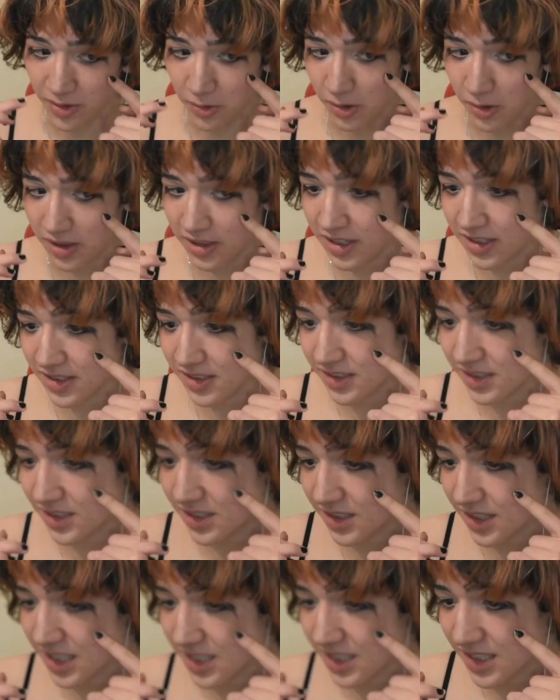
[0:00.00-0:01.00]
While
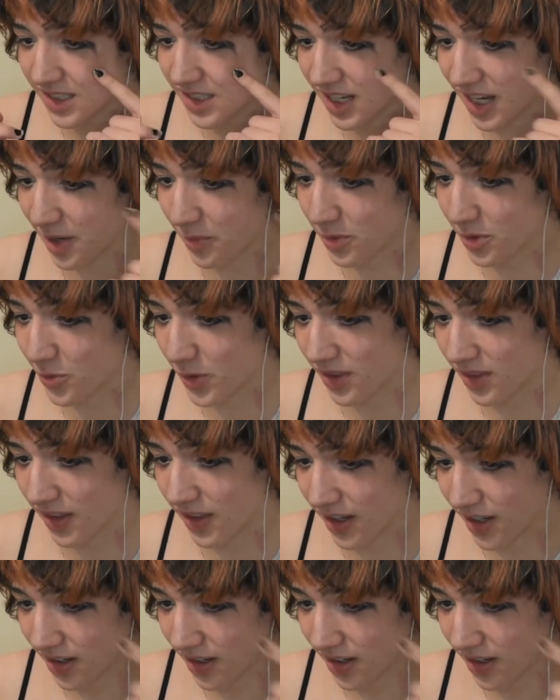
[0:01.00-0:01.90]
this just happened with like